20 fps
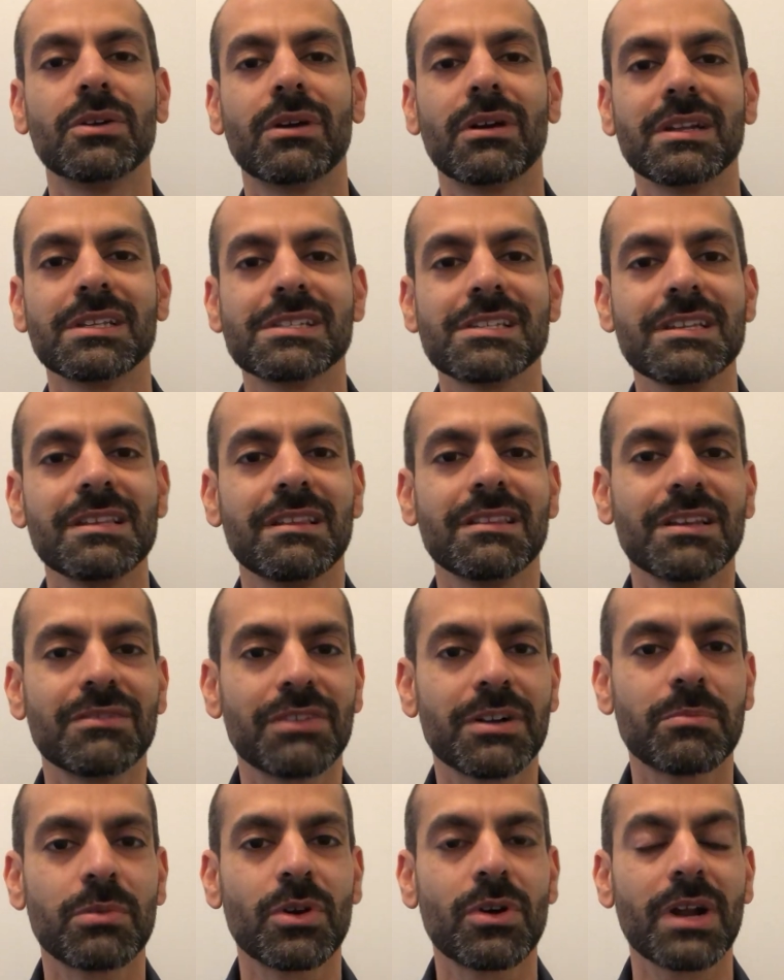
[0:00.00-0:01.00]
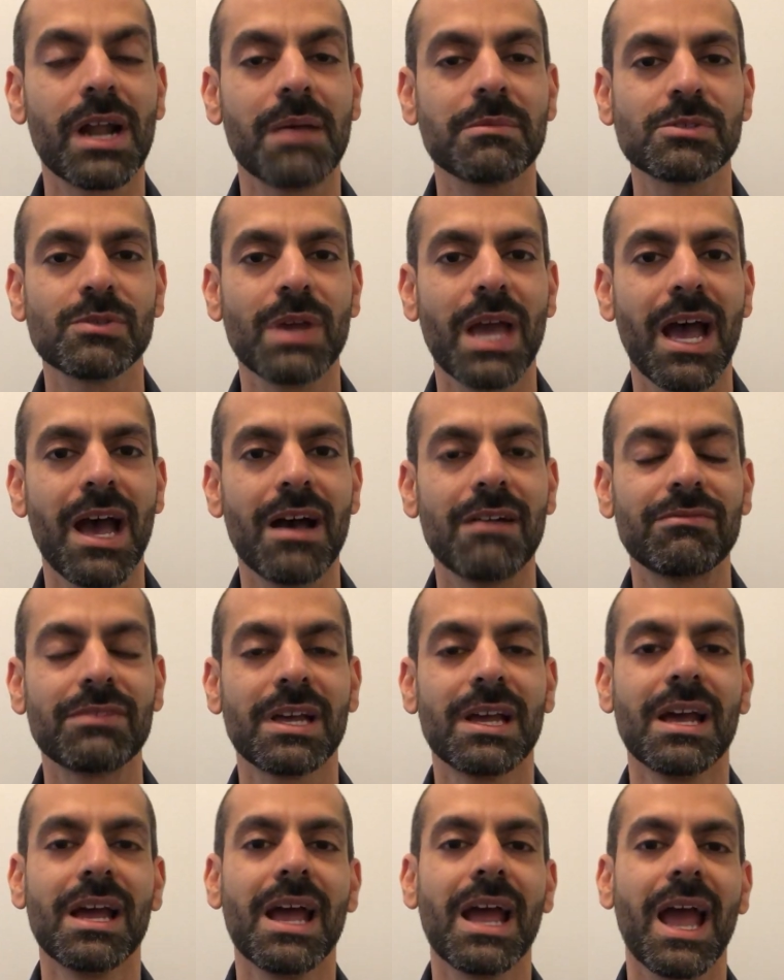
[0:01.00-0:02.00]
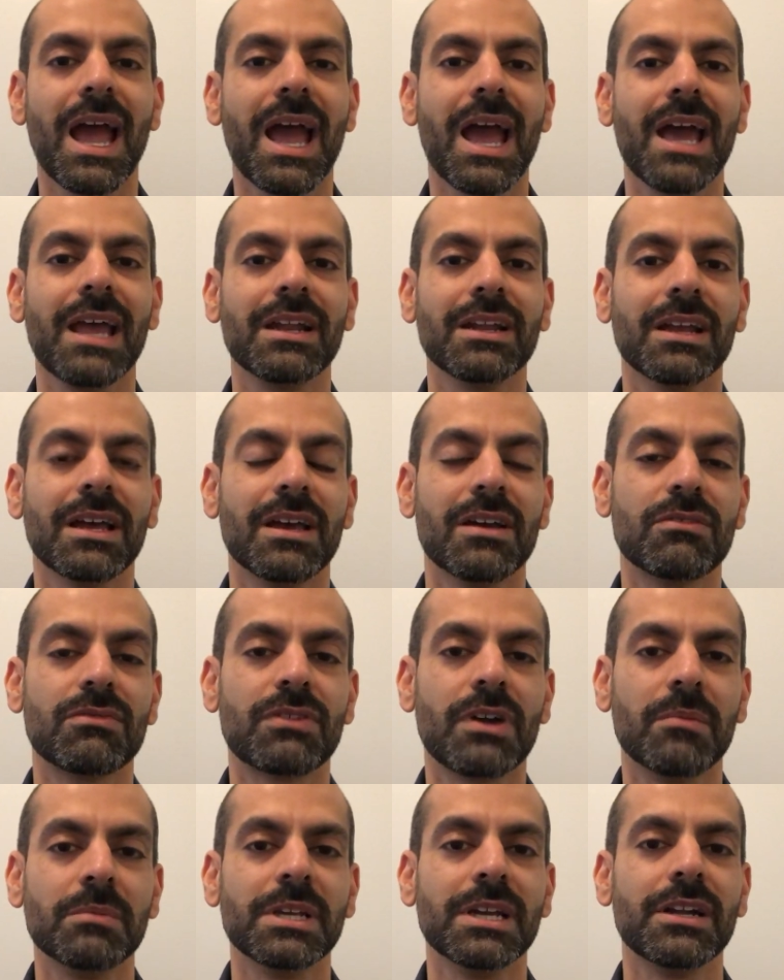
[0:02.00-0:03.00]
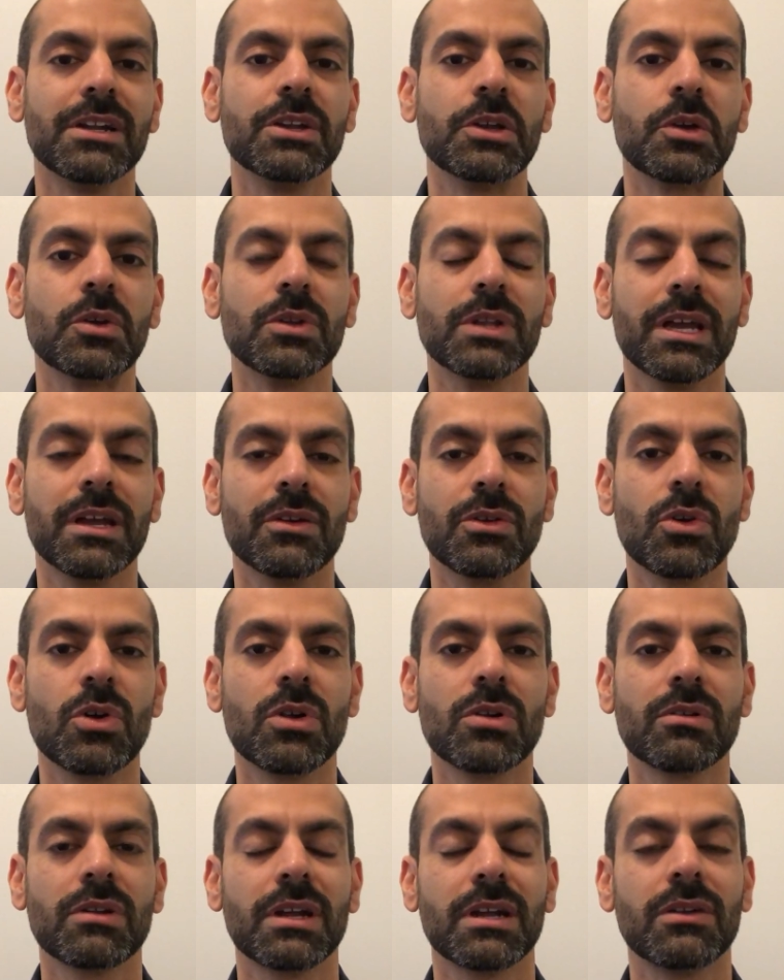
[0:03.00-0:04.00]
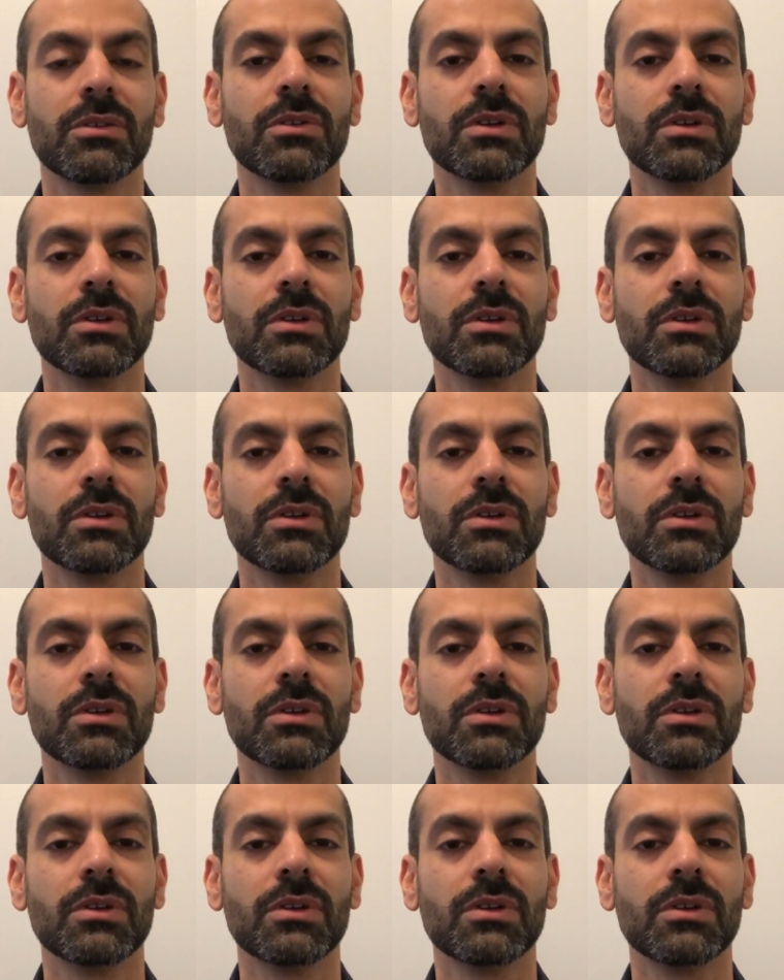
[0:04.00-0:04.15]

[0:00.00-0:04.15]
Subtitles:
You're going to see the different programs we have, and from there you could enroll